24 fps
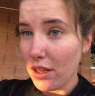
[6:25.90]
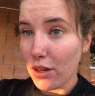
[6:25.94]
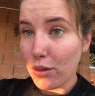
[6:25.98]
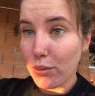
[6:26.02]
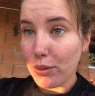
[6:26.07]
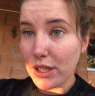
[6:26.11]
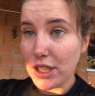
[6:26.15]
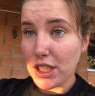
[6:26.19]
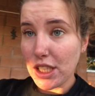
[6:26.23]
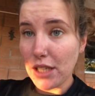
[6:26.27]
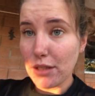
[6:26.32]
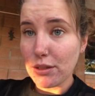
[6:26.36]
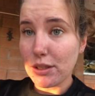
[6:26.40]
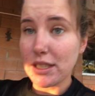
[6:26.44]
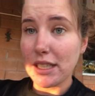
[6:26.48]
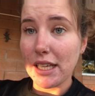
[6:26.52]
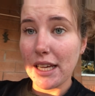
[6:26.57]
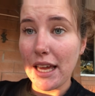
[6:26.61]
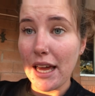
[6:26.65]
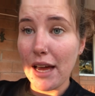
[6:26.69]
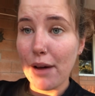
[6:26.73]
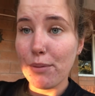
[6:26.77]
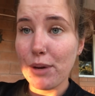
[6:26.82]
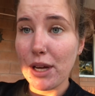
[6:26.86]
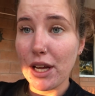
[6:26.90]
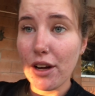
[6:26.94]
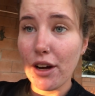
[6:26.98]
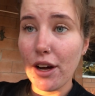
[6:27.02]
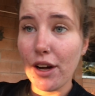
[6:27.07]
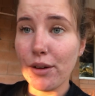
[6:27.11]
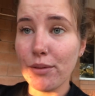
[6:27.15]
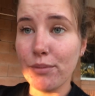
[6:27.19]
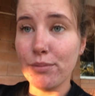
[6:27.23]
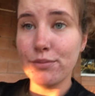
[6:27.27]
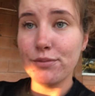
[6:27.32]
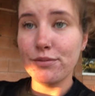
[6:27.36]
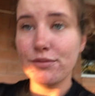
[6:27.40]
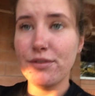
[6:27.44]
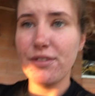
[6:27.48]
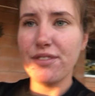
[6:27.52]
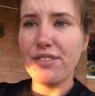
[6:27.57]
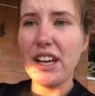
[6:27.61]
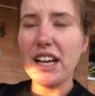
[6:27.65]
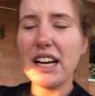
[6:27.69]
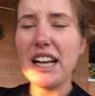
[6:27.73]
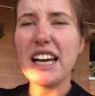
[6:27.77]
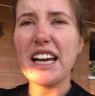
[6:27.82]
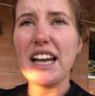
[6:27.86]
we shall see how we go
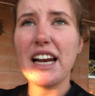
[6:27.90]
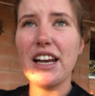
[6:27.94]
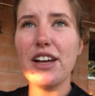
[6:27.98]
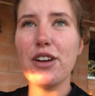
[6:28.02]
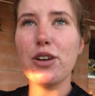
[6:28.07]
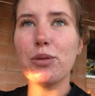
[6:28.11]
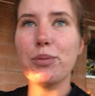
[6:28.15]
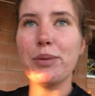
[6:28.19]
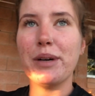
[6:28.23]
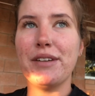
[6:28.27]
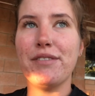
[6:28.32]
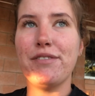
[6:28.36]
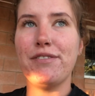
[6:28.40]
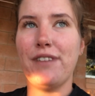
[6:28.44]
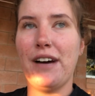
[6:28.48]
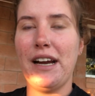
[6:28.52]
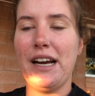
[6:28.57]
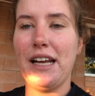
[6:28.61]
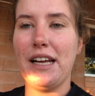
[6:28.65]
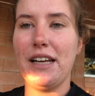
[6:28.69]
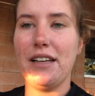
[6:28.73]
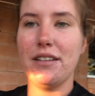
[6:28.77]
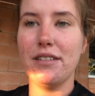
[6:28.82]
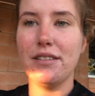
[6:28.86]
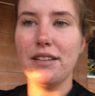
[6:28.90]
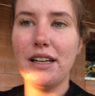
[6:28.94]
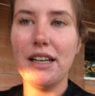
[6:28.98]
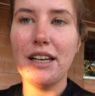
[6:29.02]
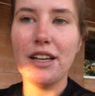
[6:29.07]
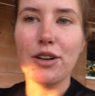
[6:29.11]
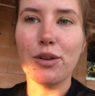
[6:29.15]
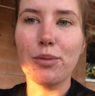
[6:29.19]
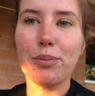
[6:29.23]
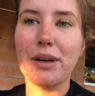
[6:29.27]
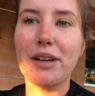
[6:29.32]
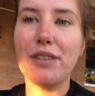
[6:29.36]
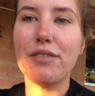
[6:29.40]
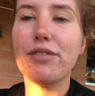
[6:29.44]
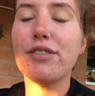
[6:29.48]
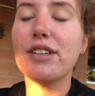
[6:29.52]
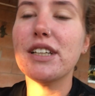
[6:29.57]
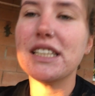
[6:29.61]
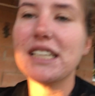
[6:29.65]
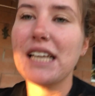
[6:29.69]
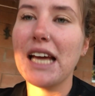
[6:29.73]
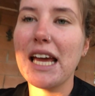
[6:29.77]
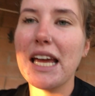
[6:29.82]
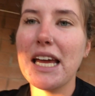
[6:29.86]
feeling a little bit funny a little bit
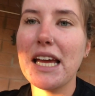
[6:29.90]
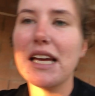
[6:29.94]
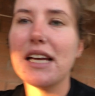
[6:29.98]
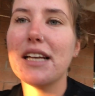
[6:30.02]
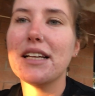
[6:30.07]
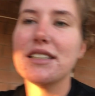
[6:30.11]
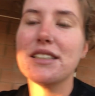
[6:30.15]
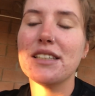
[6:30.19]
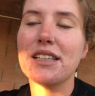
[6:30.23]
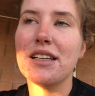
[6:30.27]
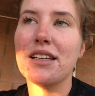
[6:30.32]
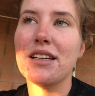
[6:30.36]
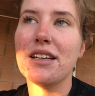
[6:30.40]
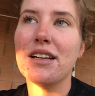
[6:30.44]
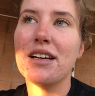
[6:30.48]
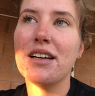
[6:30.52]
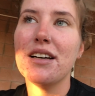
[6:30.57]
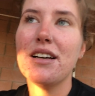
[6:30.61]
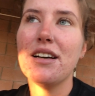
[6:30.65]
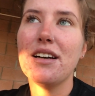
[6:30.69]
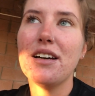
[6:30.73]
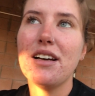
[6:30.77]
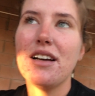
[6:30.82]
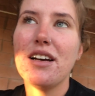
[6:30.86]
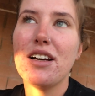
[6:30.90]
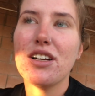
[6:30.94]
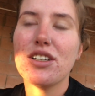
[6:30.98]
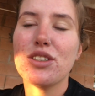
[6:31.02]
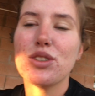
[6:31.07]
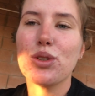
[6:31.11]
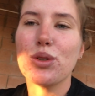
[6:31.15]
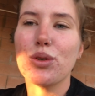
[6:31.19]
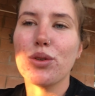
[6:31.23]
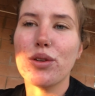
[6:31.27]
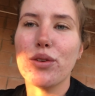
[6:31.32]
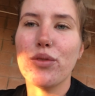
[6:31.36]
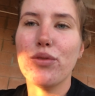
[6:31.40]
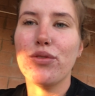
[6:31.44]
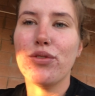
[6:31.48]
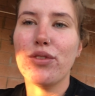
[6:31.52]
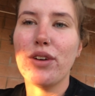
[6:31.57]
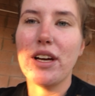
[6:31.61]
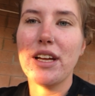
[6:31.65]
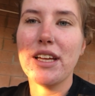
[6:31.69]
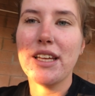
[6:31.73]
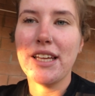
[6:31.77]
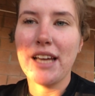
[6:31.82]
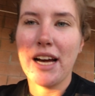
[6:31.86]
fatigued and sort of
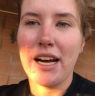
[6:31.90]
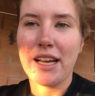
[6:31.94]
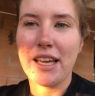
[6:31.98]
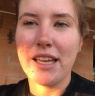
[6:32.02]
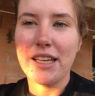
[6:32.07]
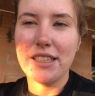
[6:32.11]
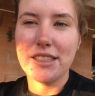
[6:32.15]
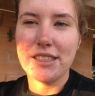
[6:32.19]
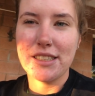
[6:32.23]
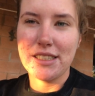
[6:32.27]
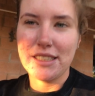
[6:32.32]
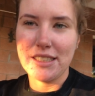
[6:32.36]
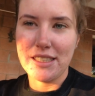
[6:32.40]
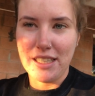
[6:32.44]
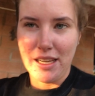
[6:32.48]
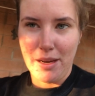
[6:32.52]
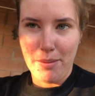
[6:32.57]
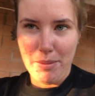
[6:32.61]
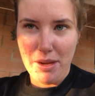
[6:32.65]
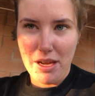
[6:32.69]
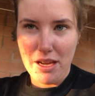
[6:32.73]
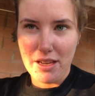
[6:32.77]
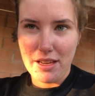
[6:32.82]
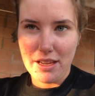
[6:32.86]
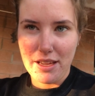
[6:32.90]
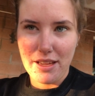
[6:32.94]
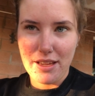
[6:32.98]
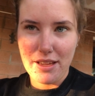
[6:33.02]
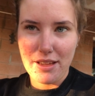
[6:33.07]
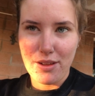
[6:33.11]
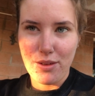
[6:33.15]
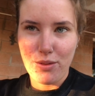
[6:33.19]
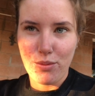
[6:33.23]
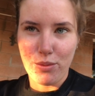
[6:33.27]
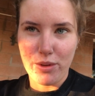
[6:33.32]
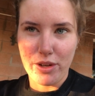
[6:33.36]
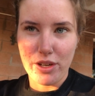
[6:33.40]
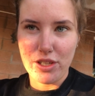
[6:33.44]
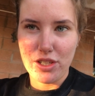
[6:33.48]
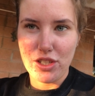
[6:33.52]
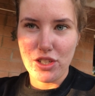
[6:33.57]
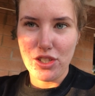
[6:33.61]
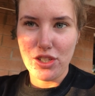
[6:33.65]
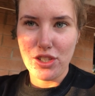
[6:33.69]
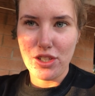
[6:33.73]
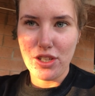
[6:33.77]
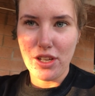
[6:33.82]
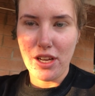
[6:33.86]
yucky stomach
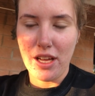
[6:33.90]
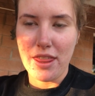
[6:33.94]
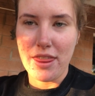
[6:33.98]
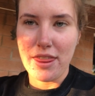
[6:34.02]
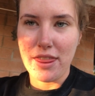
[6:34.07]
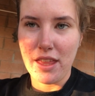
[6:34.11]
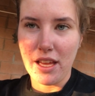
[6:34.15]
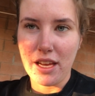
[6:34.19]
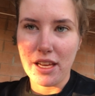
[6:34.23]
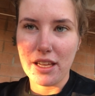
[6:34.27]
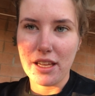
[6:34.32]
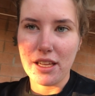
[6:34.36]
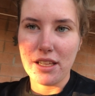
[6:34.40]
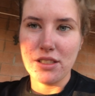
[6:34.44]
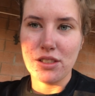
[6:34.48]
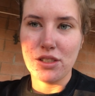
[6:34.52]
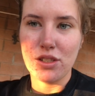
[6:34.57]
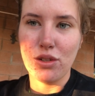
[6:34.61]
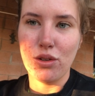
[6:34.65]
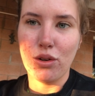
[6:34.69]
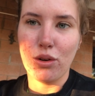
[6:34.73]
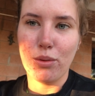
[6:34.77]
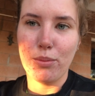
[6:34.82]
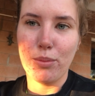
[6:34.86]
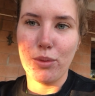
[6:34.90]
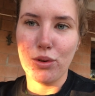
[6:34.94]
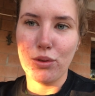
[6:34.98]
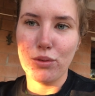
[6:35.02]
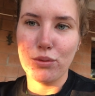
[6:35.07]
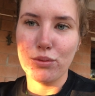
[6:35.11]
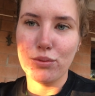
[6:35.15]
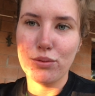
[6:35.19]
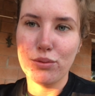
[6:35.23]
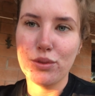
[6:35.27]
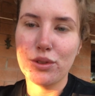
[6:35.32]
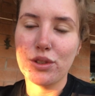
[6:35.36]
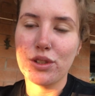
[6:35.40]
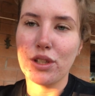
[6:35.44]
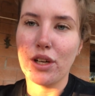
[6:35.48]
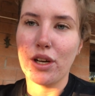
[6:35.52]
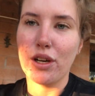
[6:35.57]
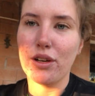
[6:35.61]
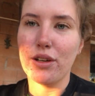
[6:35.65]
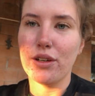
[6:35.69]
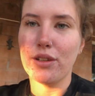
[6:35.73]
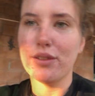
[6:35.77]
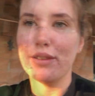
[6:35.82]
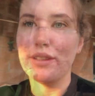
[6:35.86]
which I think is normal
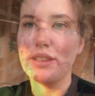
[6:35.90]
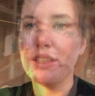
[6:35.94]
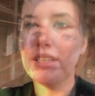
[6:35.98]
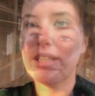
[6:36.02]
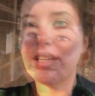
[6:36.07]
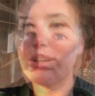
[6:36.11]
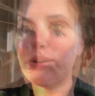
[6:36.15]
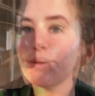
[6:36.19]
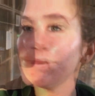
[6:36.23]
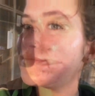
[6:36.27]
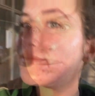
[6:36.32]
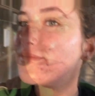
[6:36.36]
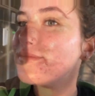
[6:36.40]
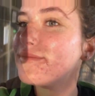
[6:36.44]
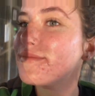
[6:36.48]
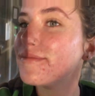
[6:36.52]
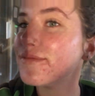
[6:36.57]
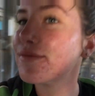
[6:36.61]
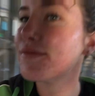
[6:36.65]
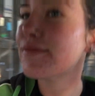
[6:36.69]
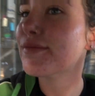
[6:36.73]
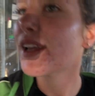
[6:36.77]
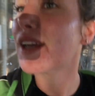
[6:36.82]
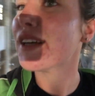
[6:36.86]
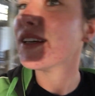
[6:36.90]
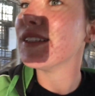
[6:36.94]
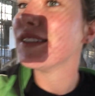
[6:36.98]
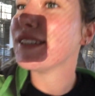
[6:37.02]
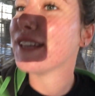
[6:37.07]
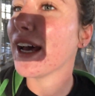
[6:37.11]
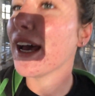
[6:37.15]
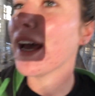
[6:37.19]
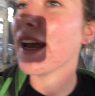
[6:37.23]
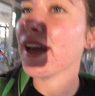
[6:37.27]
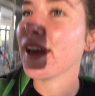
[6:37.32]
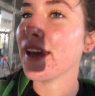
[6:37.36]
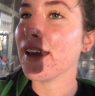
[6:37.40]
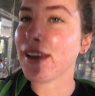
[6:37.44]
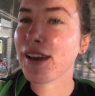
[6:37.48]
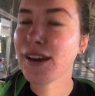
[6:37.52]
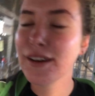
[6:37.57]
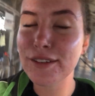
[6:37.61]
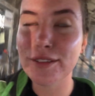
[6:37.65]
so day